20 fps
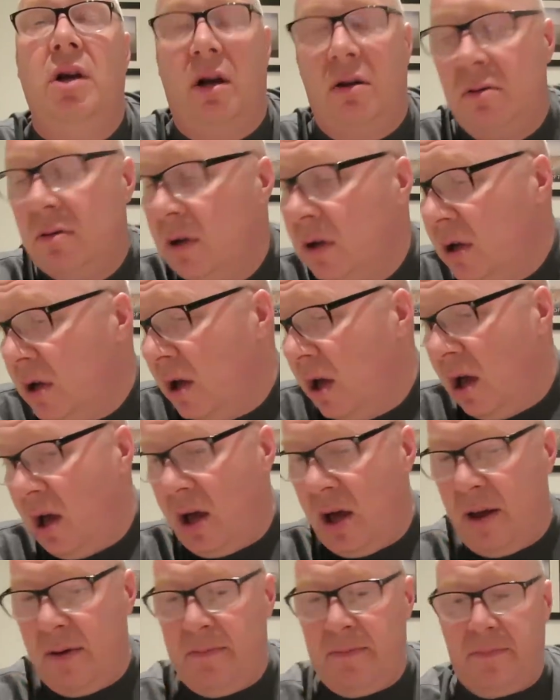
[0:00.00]
No.
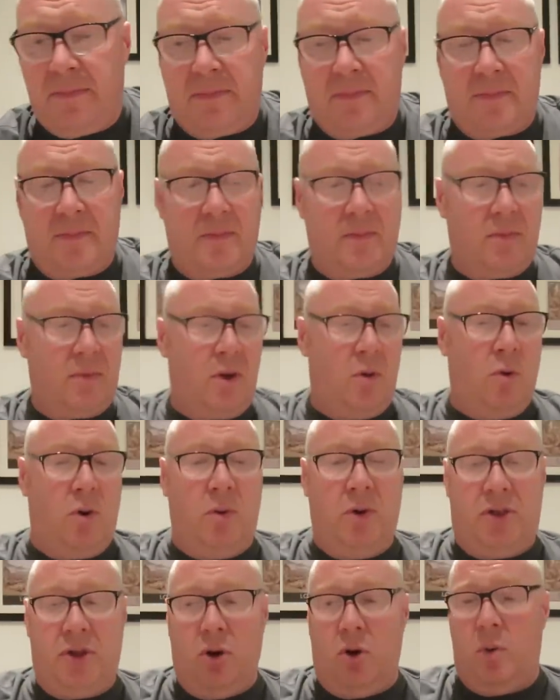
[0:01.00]

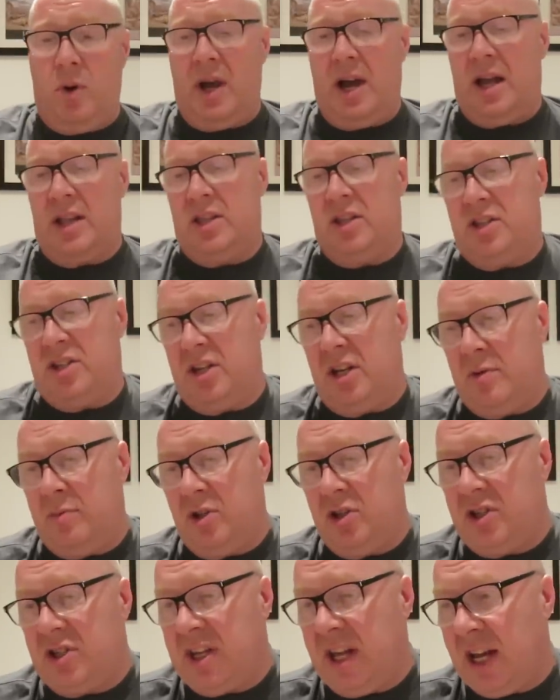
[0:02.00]
We thought we had the
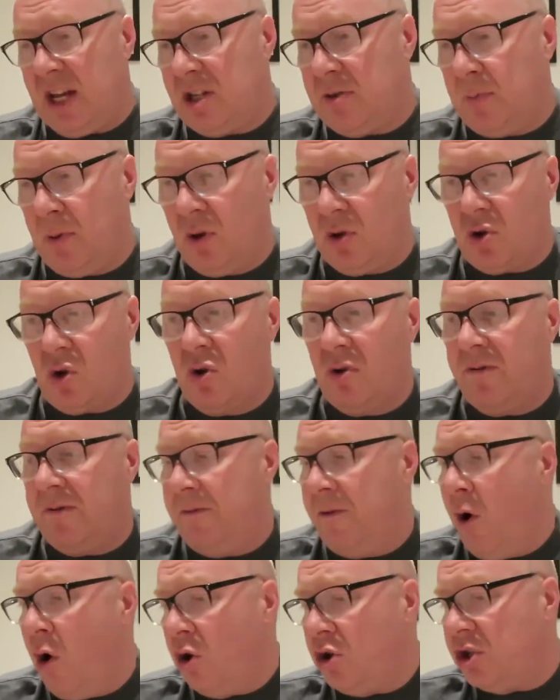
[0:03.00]
cinnamon sticks, but
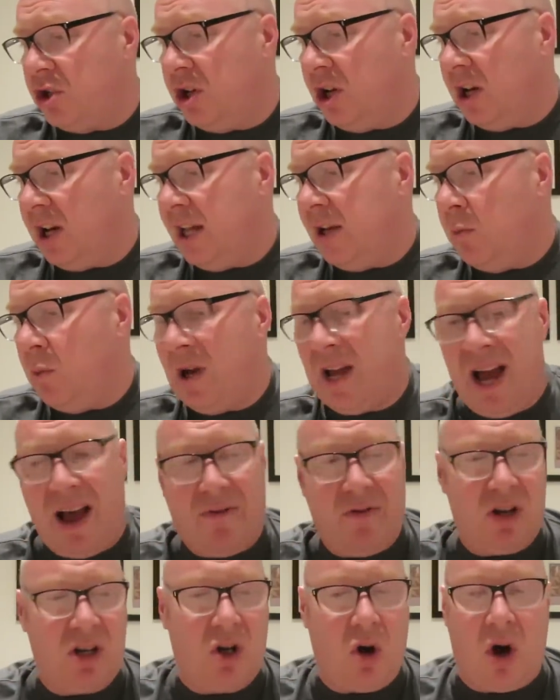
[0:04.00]
unfortunately we
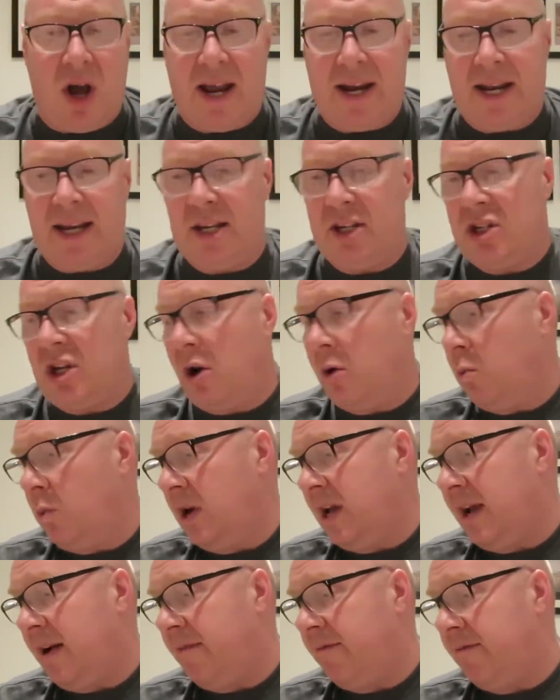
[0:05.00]
haven't got any. So
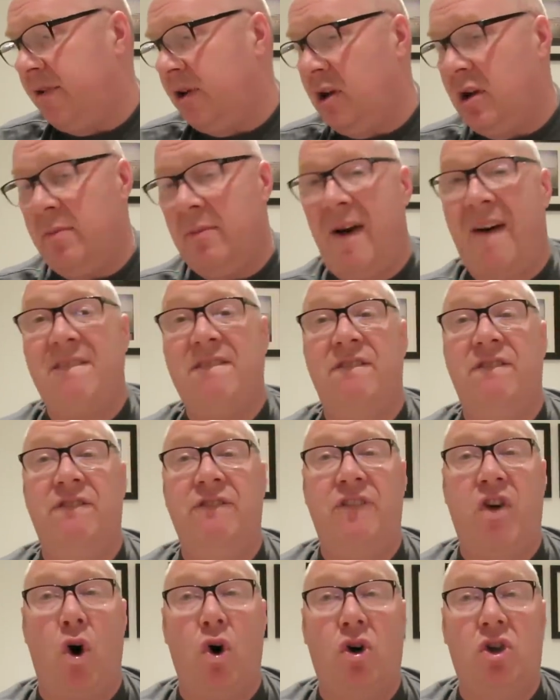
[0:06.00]
we have
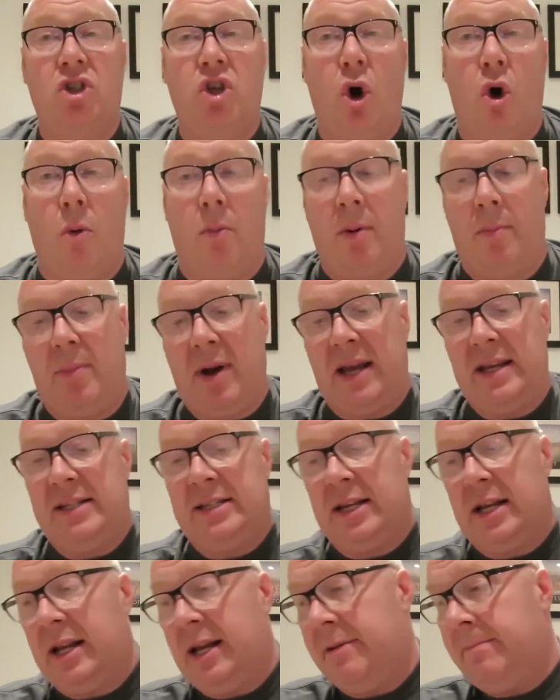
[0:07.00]
fucked up,
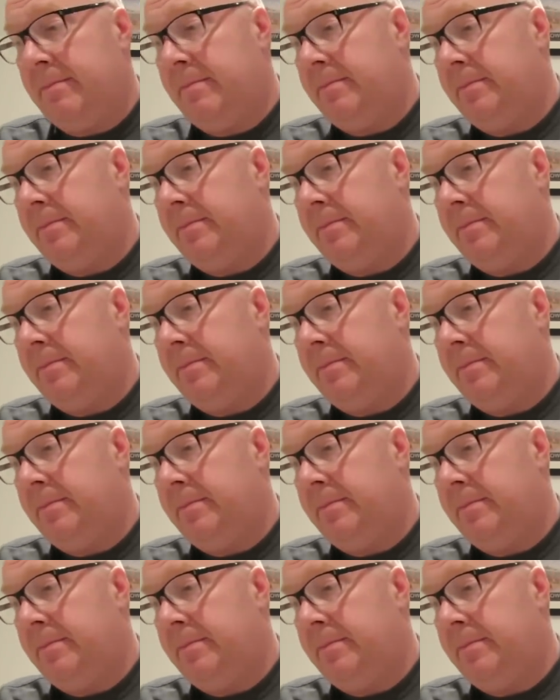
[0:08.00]
basically.